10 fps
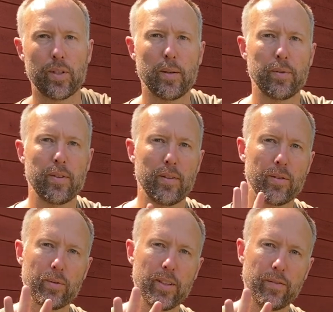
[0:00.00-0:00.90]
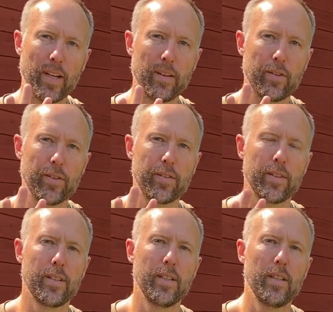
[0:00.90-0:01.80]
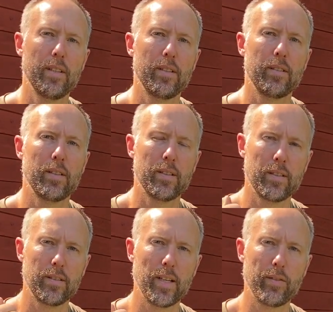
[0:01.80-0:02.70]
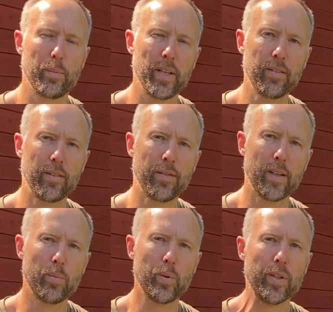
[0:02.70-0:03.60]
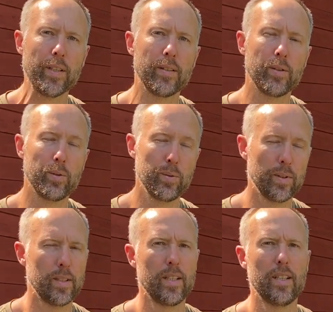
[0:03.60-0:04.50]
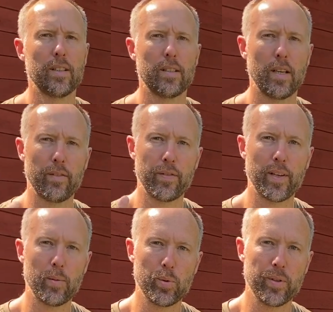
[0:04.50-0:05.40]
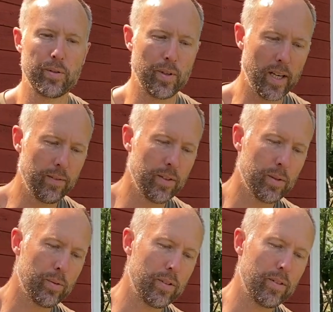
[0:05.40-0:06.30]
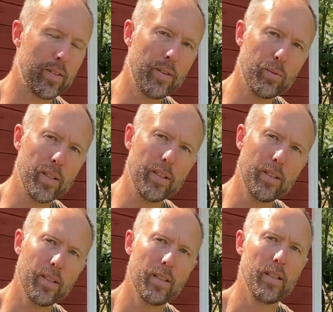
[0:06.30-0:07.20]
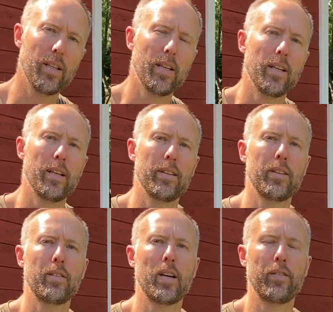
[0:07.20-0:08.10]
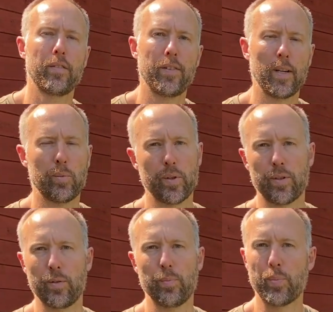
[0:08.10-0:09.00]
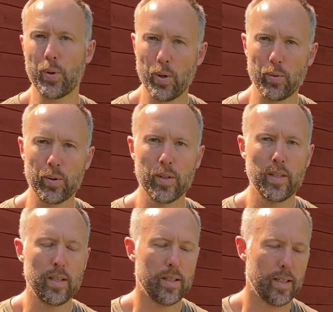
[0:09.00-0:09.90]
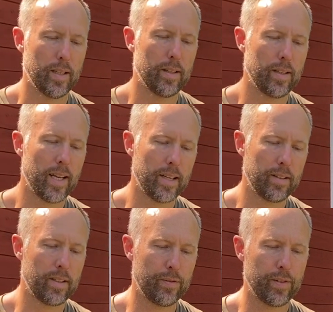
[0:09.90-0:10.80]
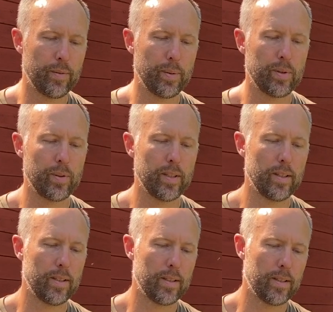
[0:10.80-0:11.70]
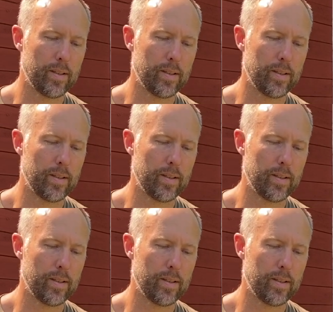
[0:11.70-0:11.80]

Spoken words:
comes in 3 flavors. You have the basic FireBoard 2, you have the FireBoard drive, which is this one, and then you have the FireBoard 2 Pro. And the added difference between the